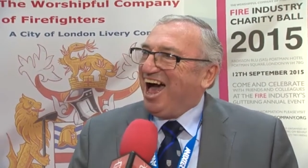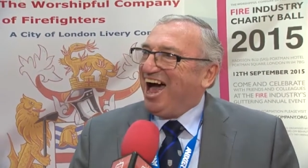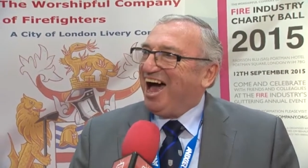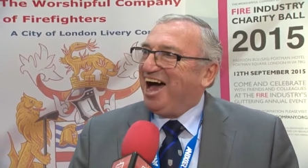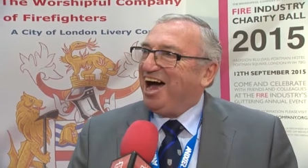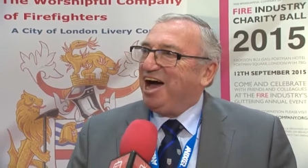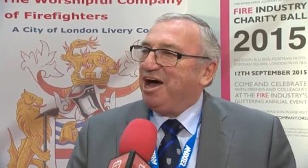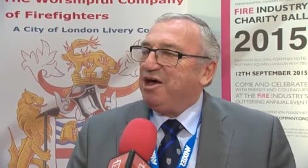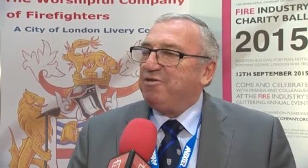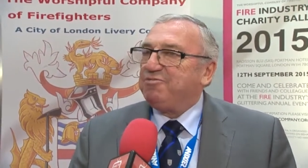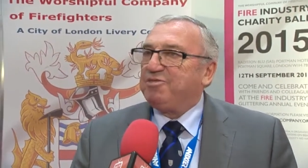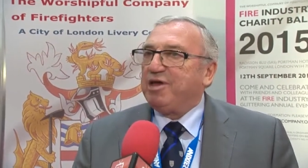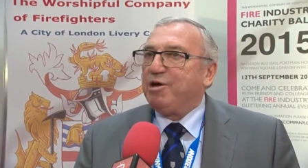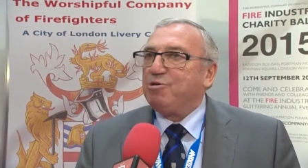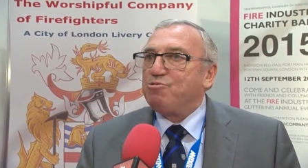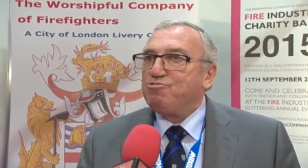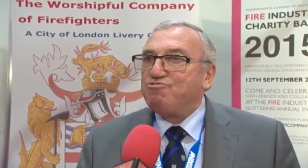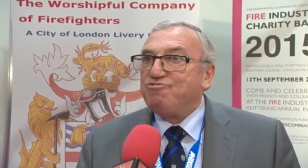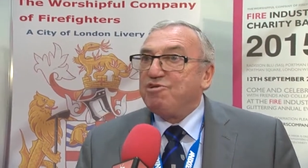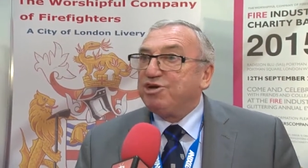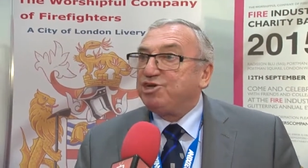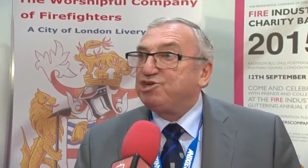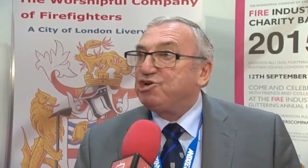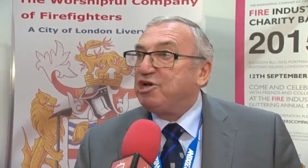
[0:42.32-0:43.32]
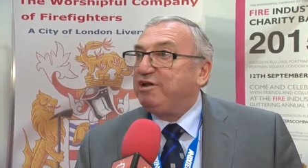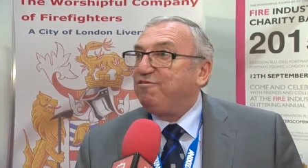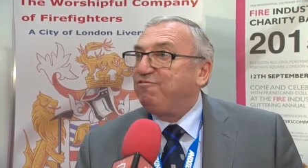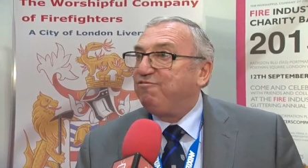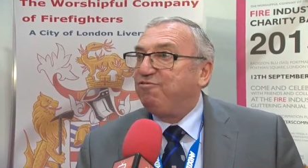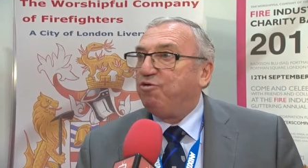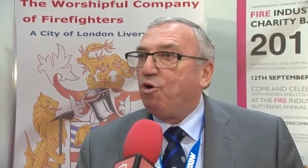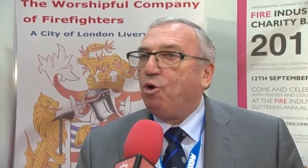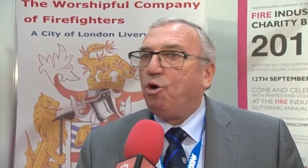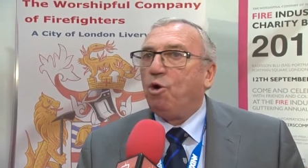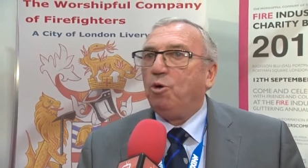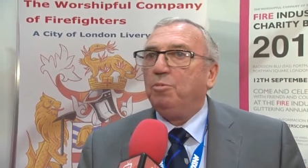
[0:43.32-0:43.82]
Uh, they were originally
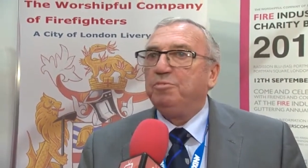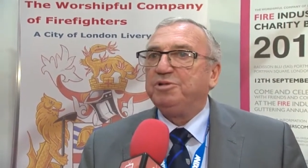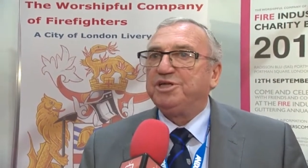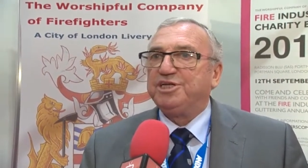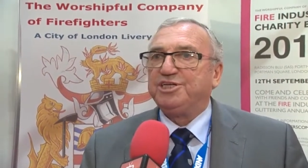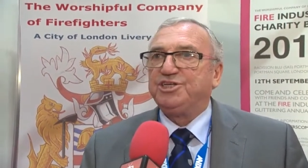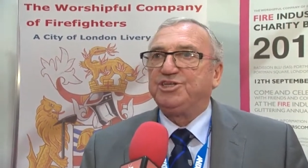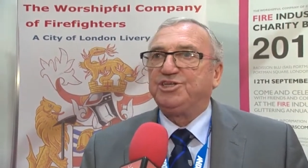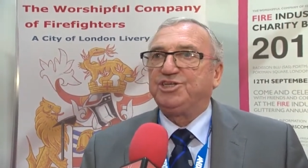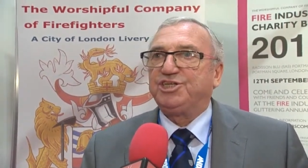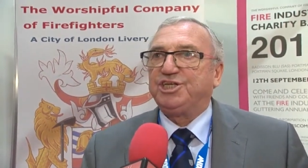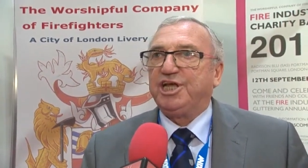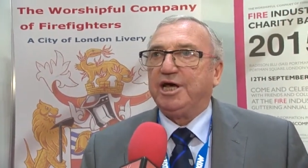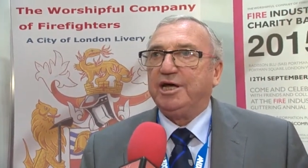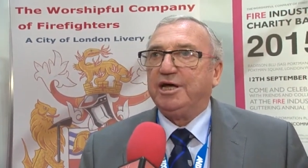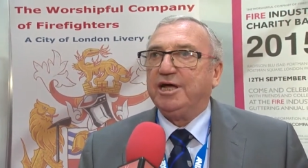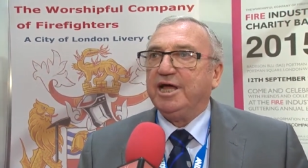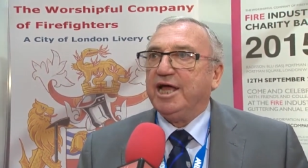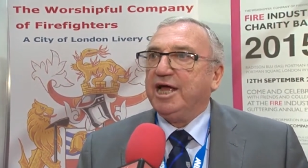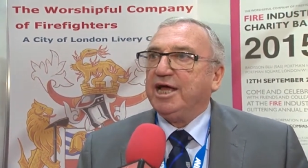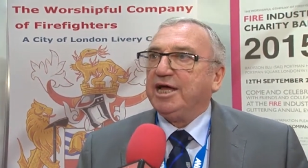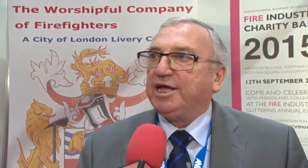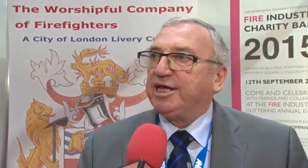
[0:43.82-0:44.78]
formed as uh,